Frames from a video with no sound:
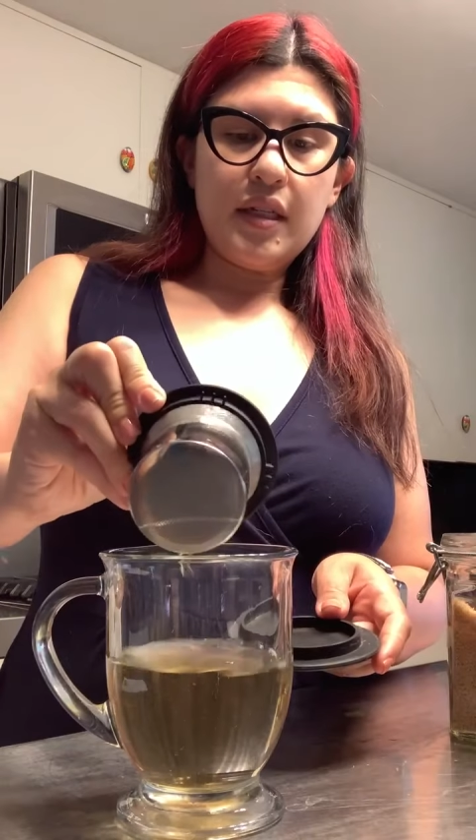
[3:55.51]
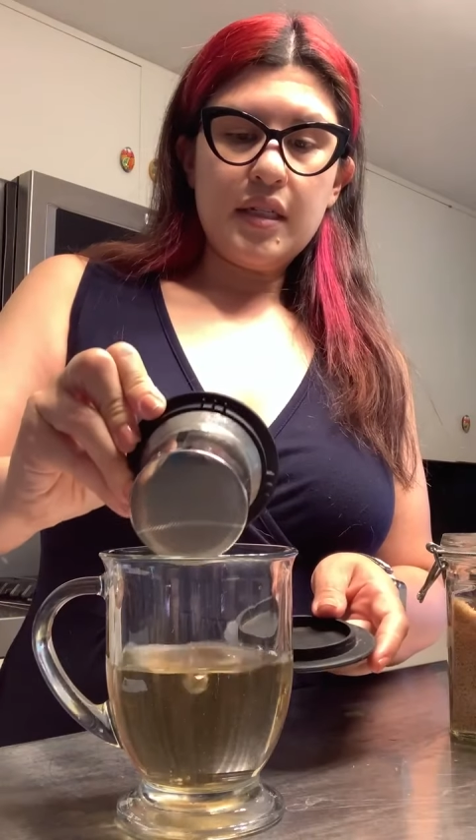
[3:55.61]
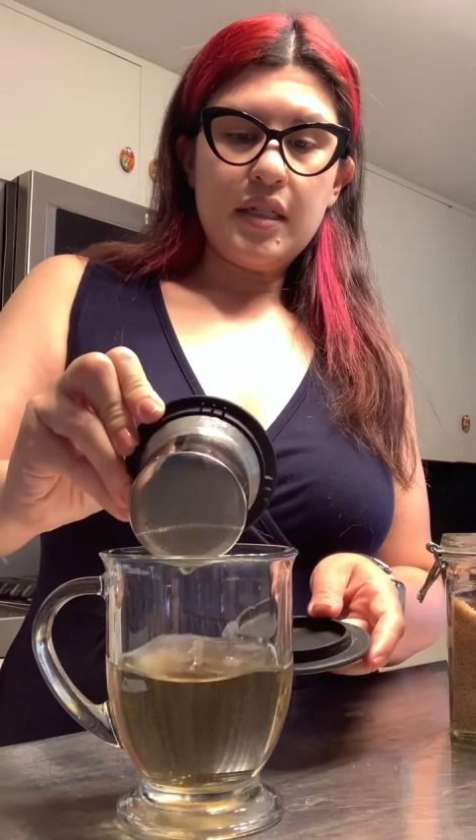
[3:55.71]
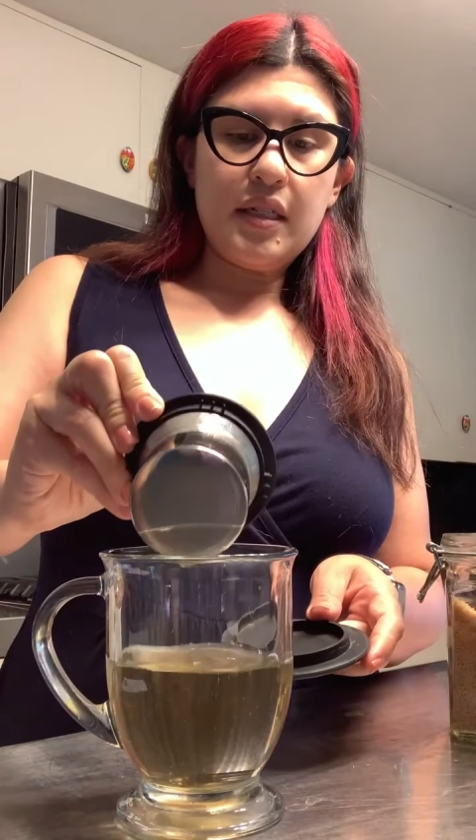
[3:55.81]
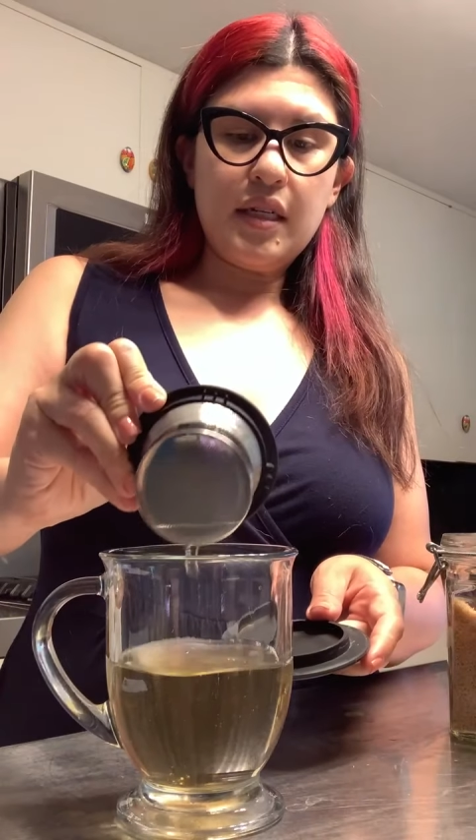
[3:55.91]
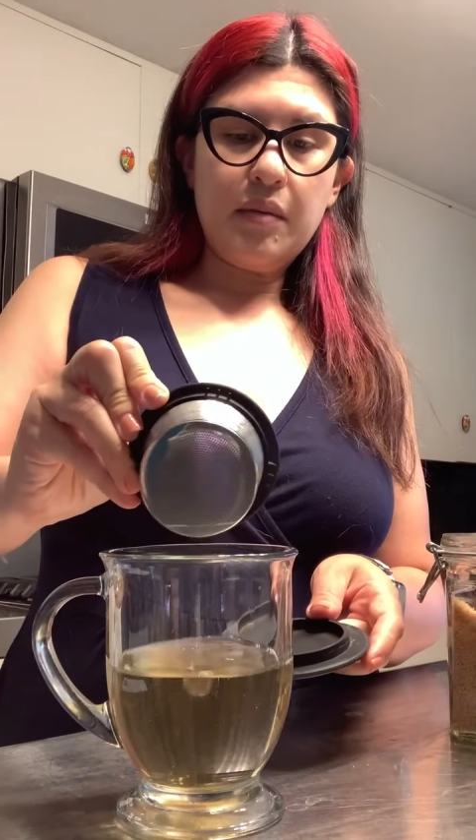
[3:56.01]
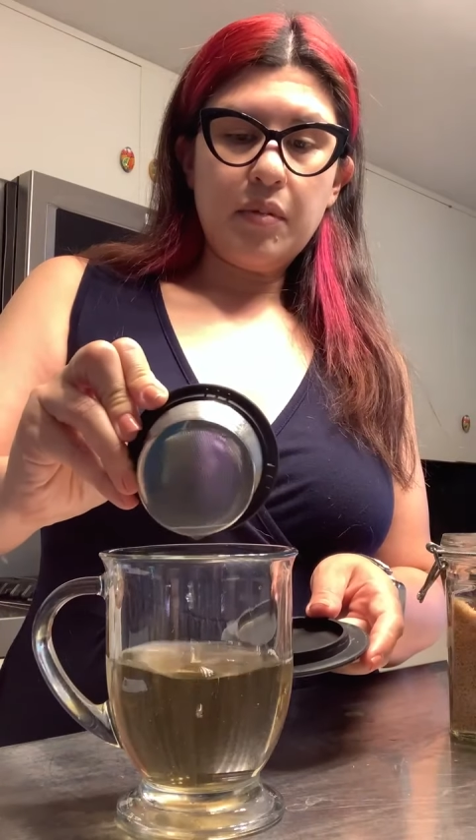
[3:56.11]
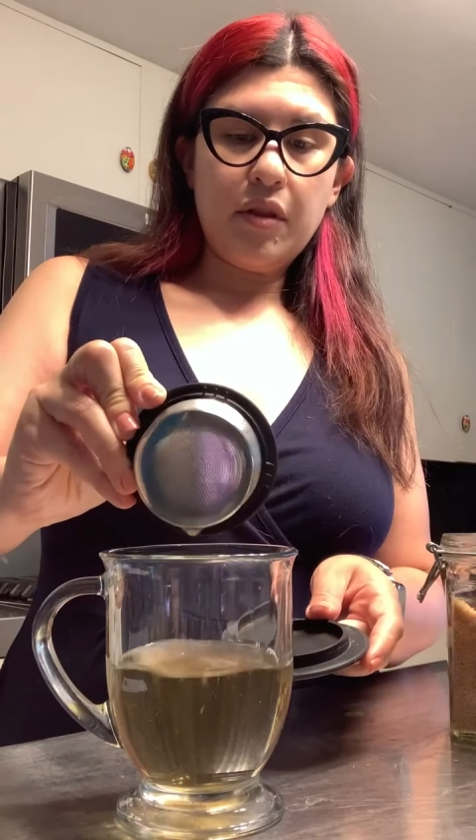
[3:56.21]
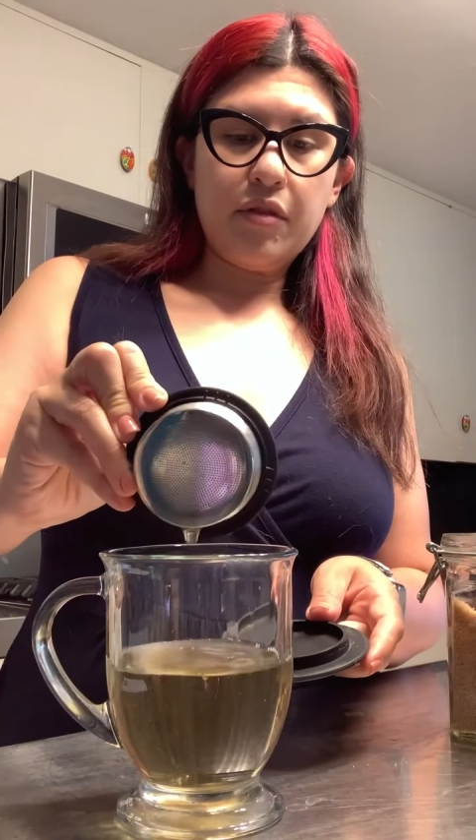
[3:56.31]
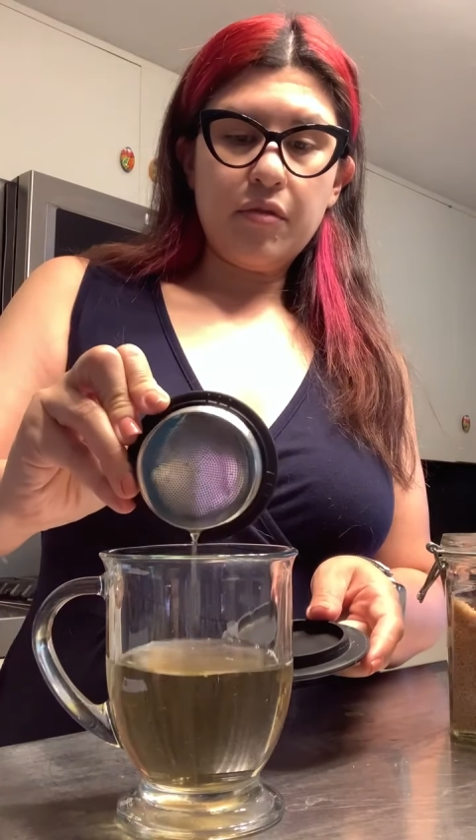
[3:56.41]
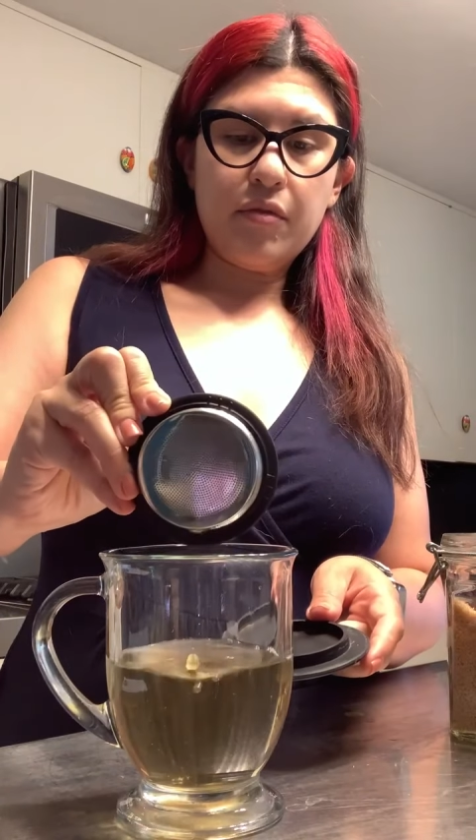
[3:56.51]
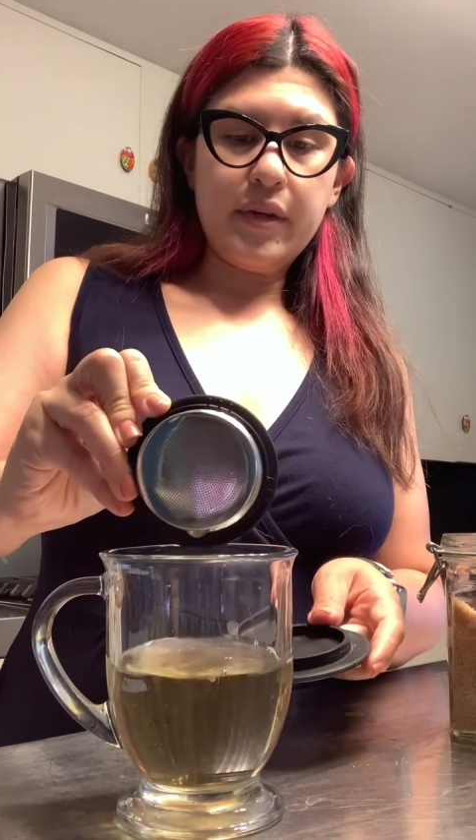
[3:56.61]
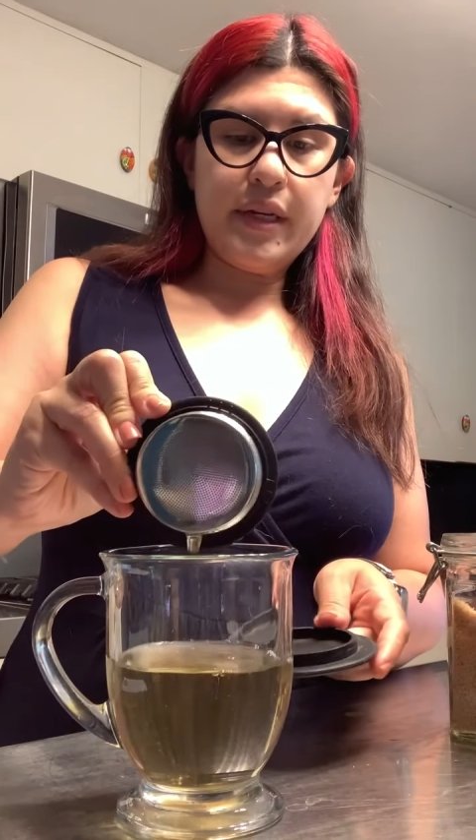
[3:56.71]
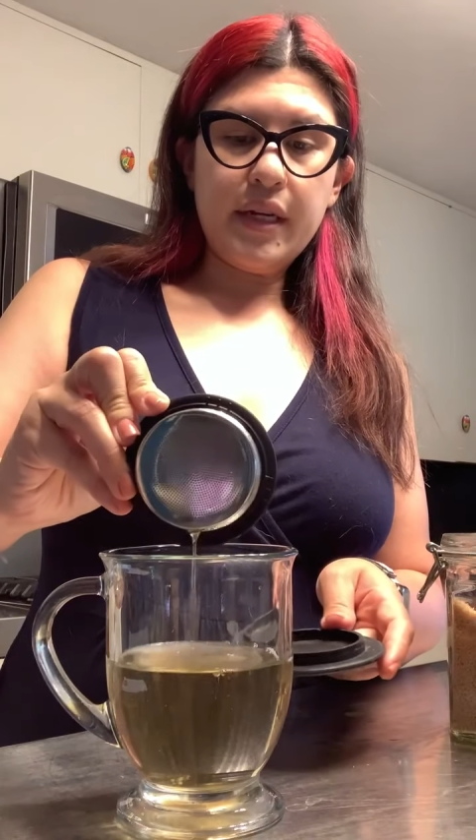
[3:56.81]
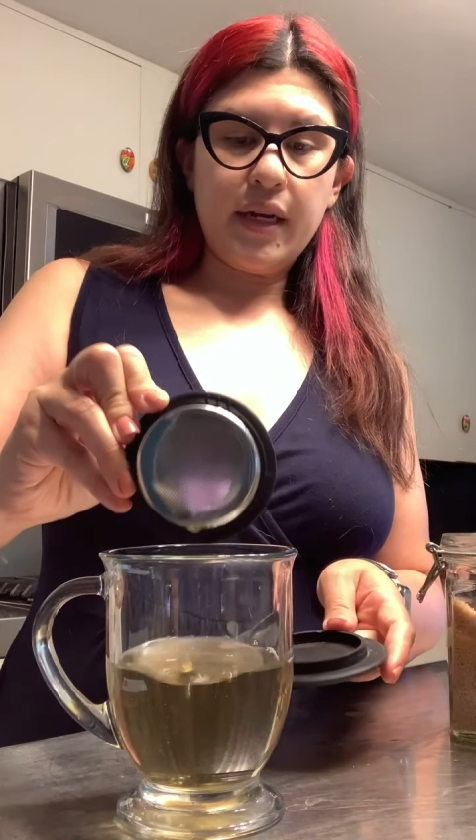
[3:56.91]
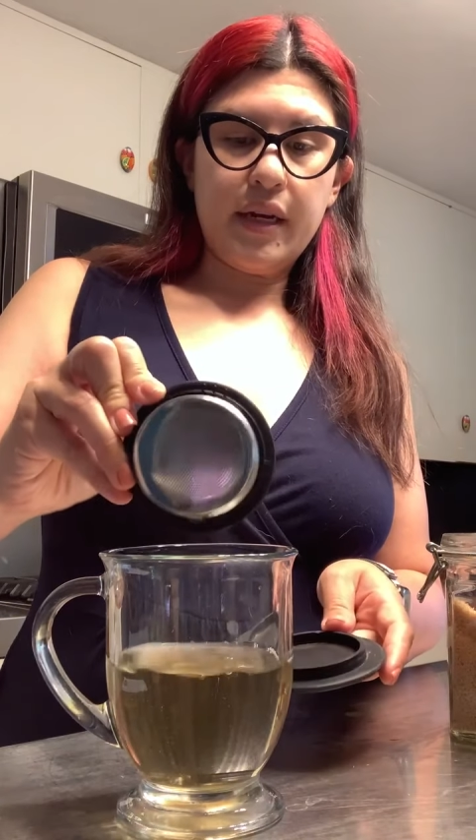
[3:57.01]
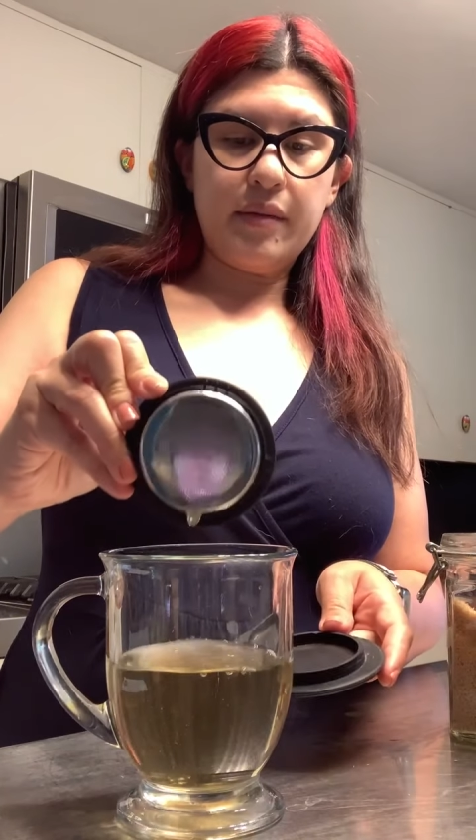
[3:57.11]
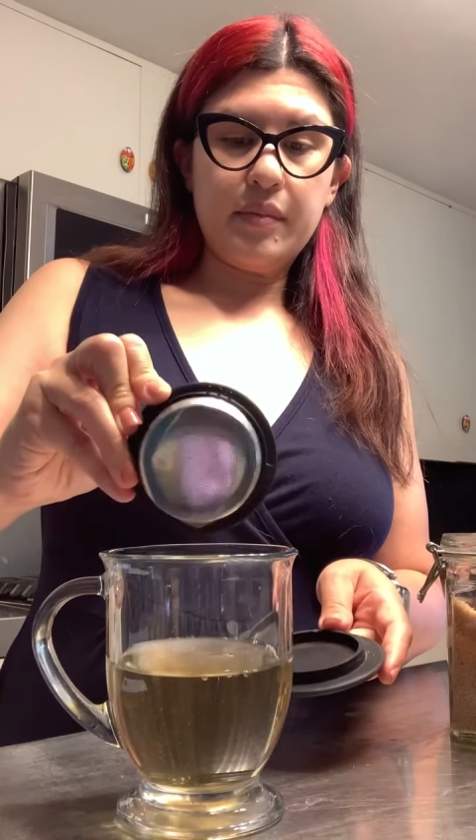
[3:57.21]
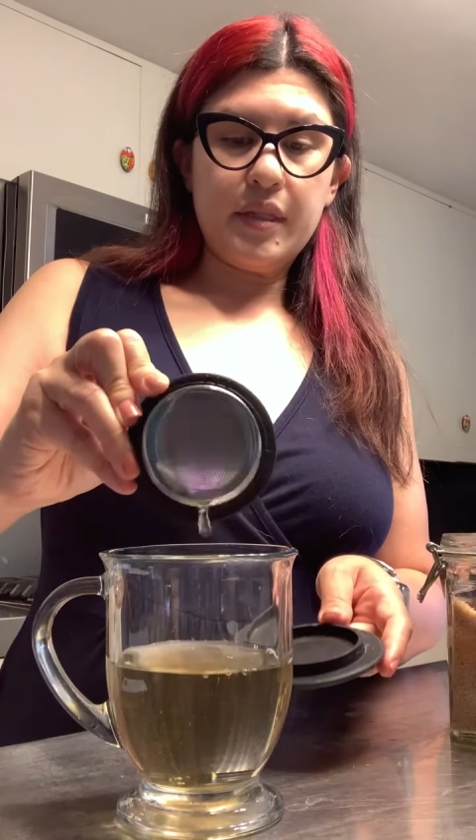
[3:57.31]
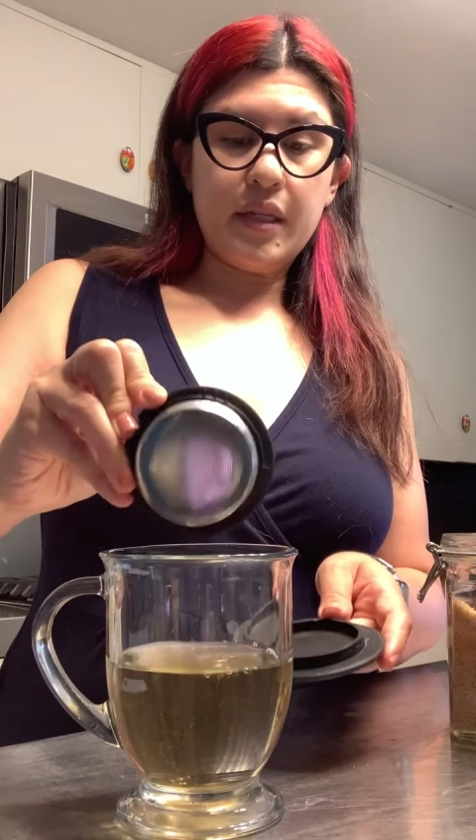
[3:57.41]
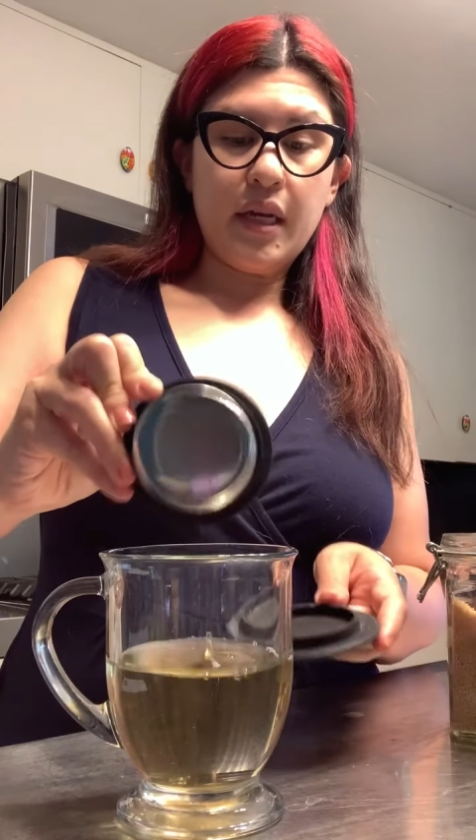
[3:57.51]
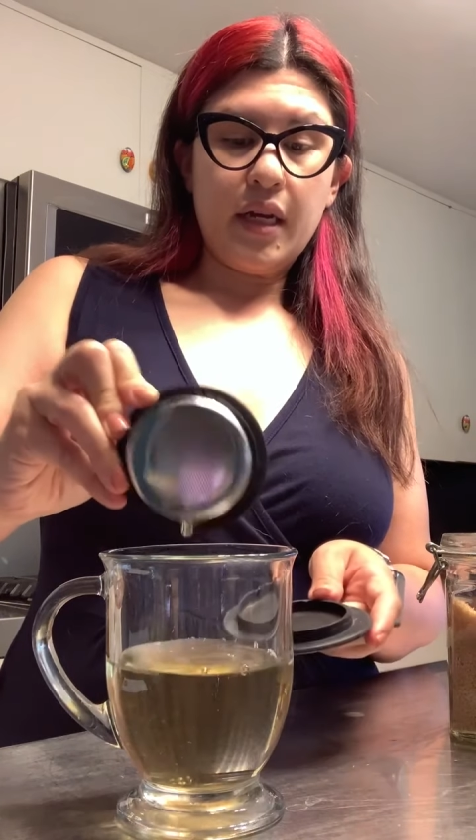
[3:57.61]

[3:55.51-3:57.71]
steep 3 times.